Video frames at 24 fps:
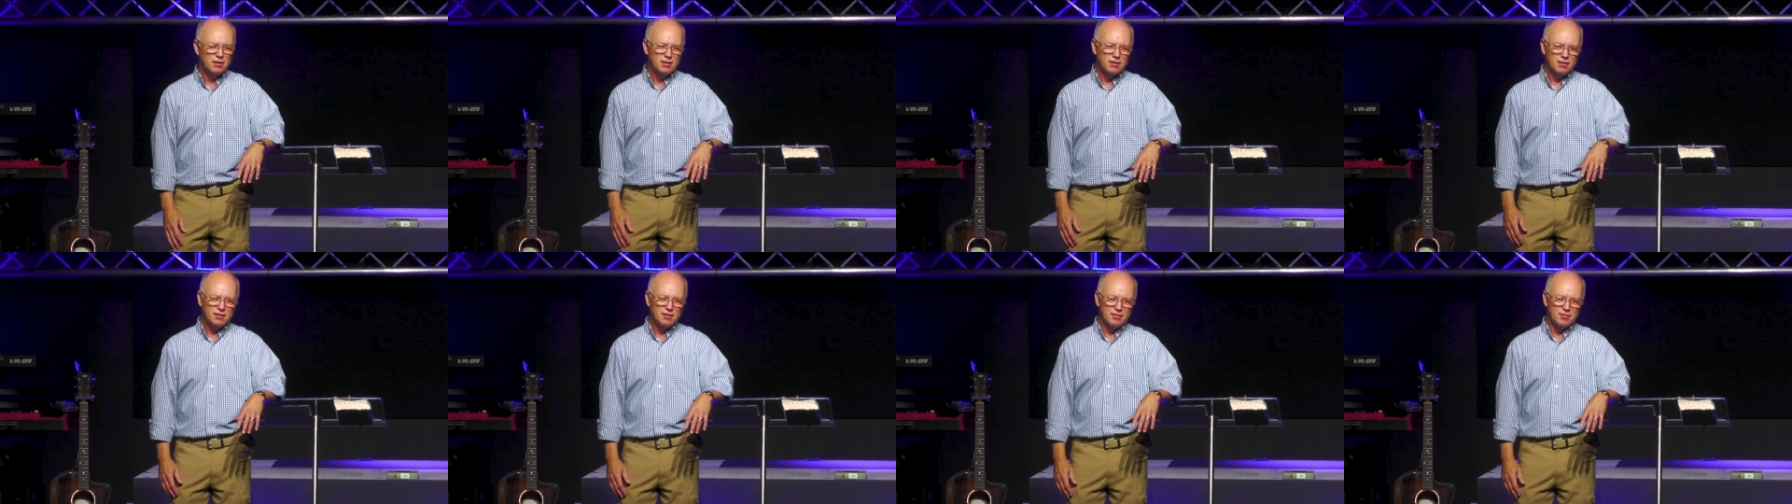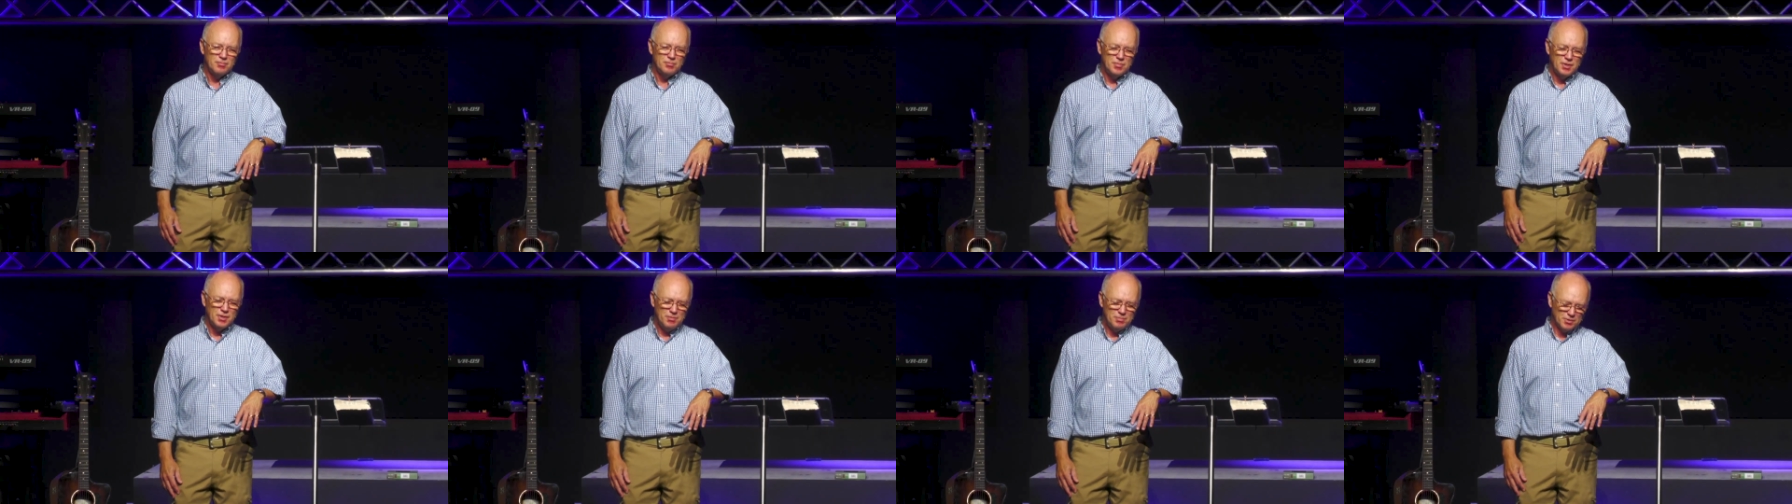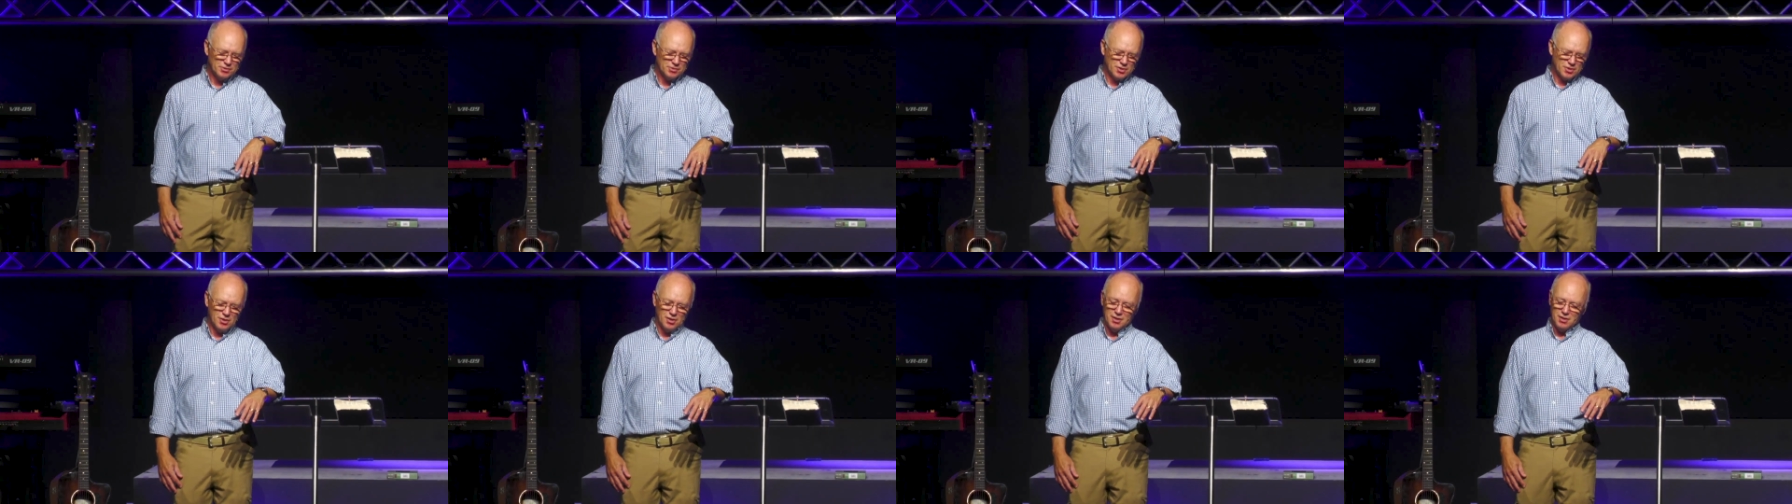people
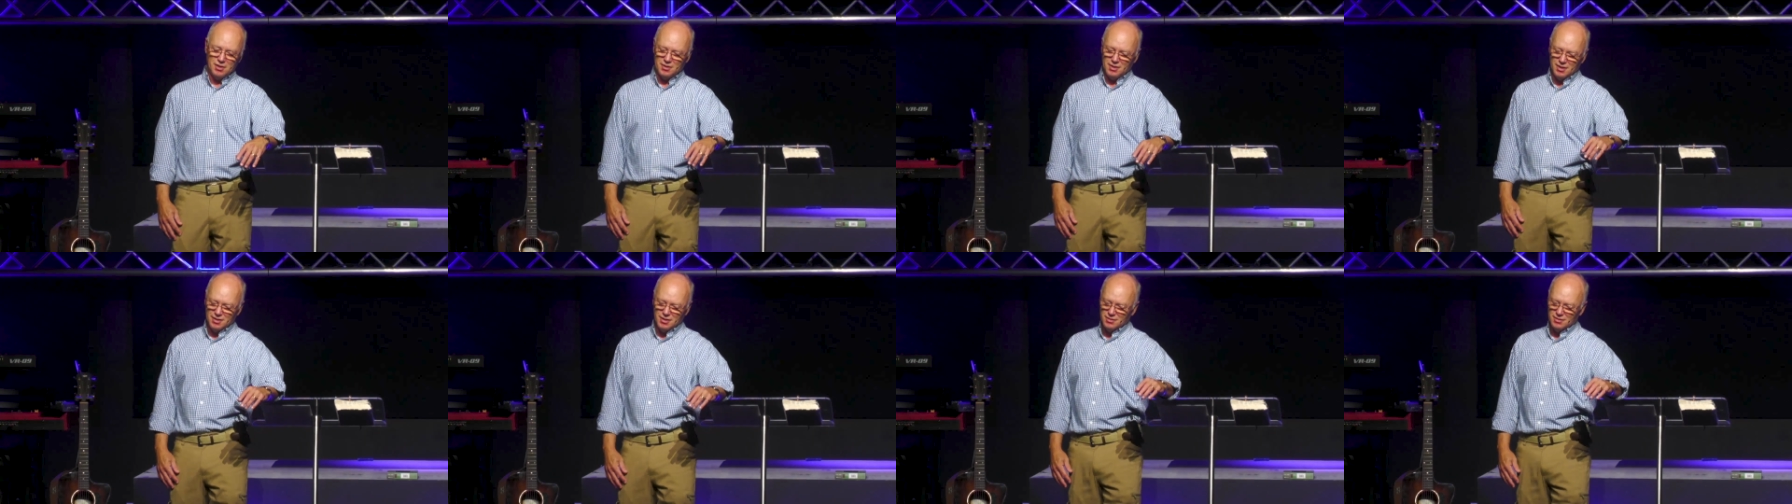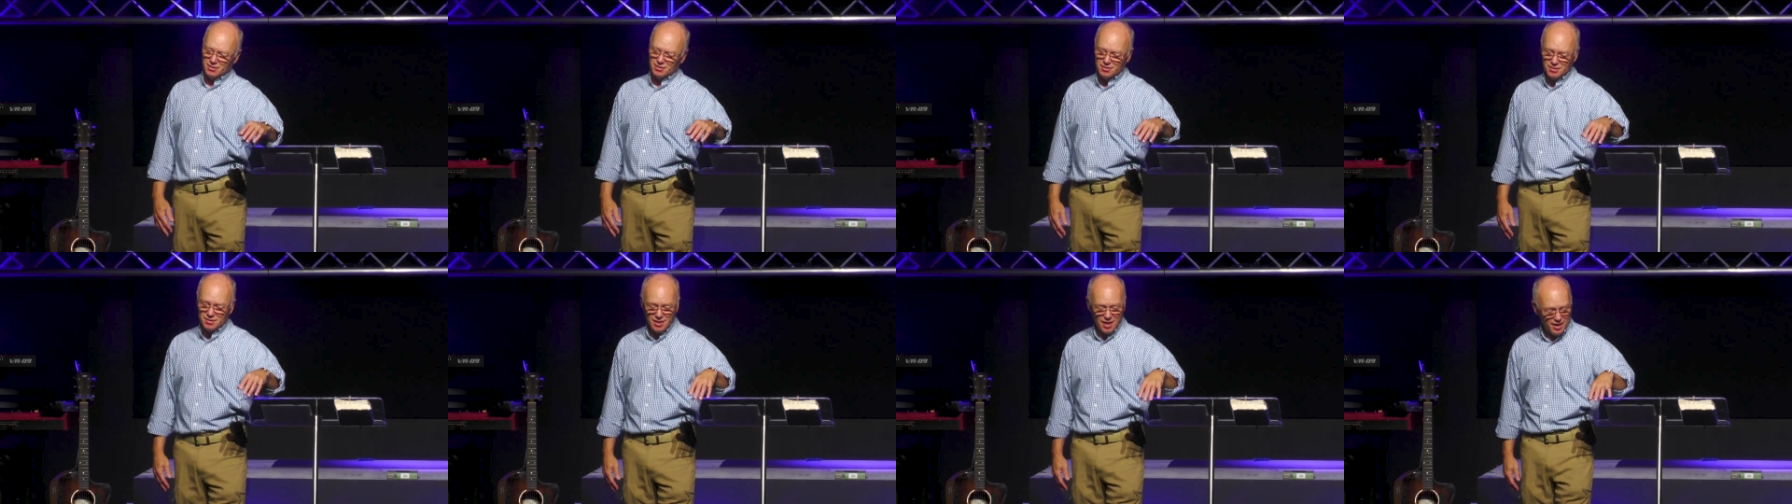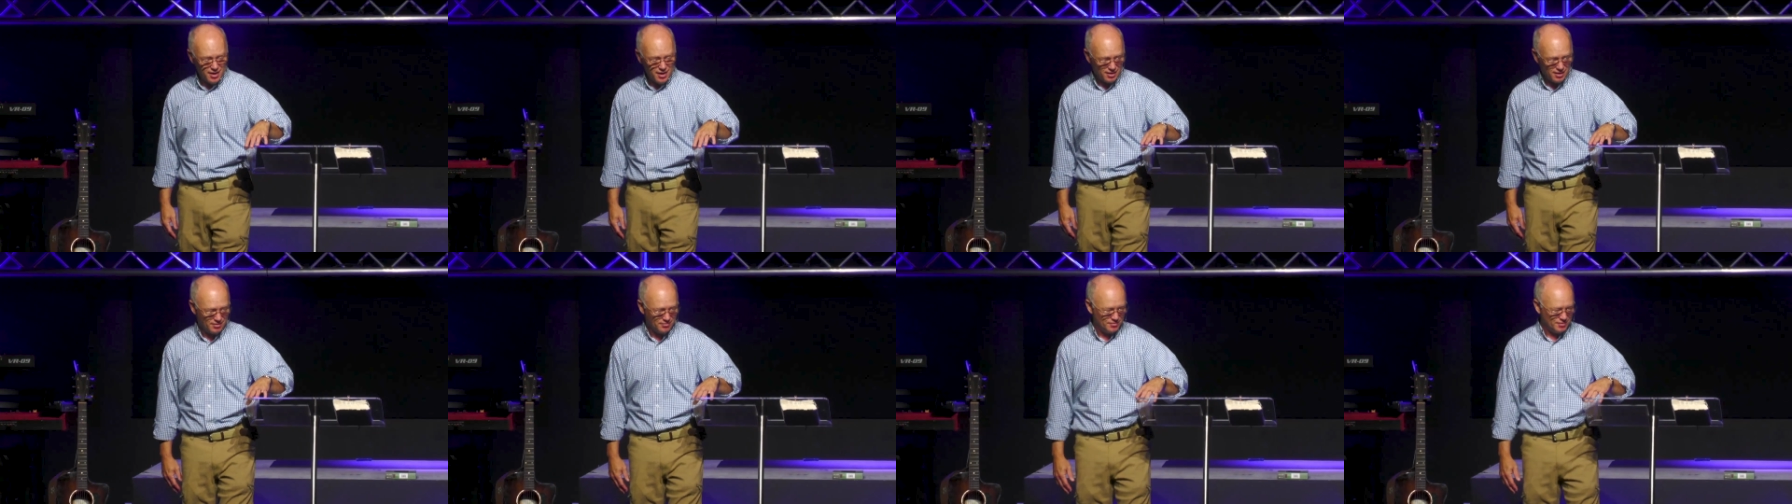started getting
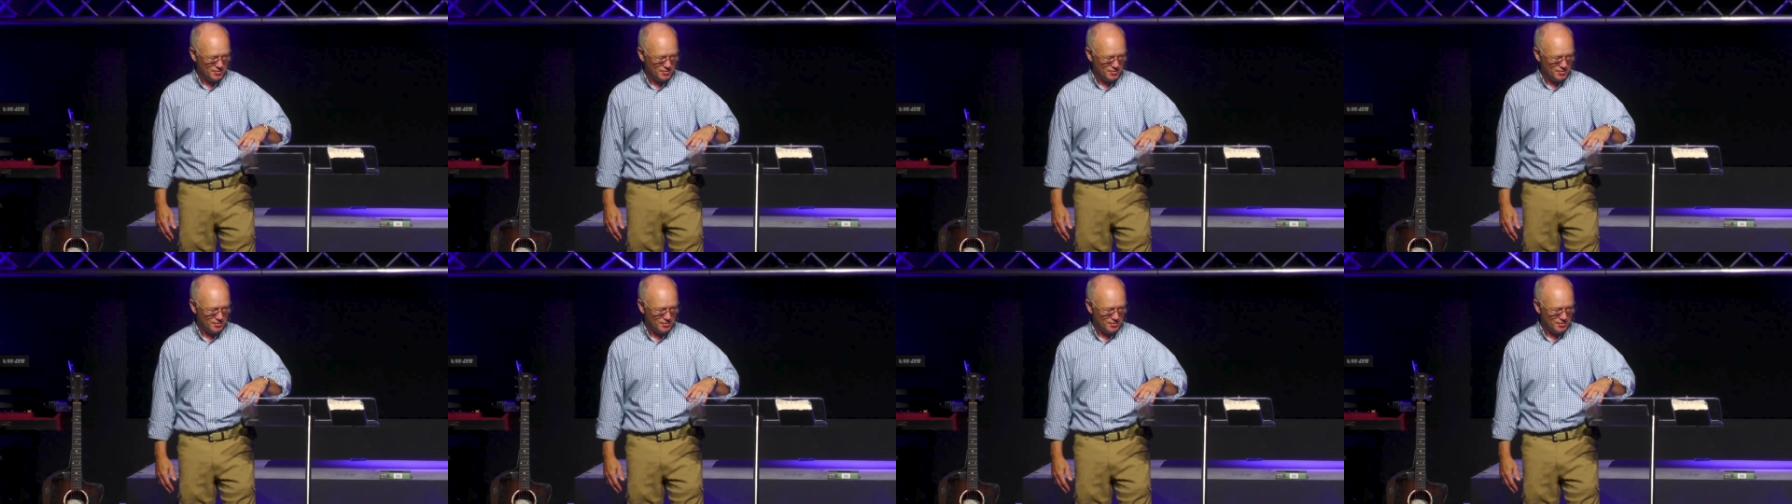saved.